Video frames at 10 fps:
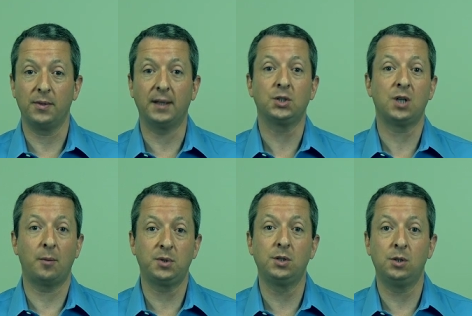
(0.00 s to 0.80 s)
that
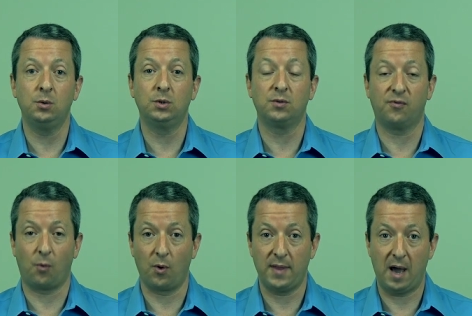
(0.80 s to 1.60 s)
substitutes
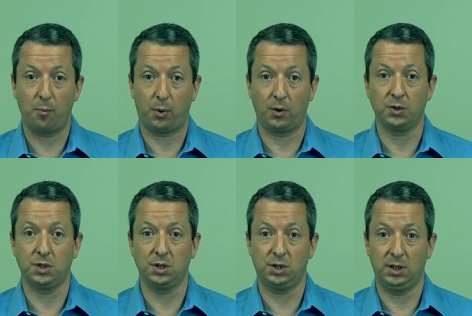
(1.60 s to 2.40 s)
for that
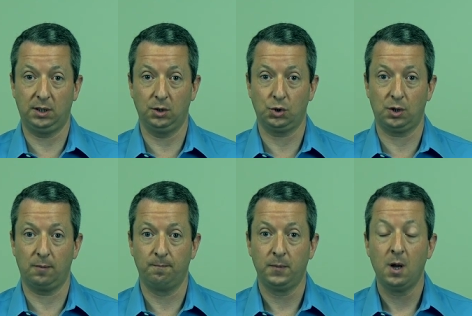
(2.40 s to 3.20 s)
person's signature.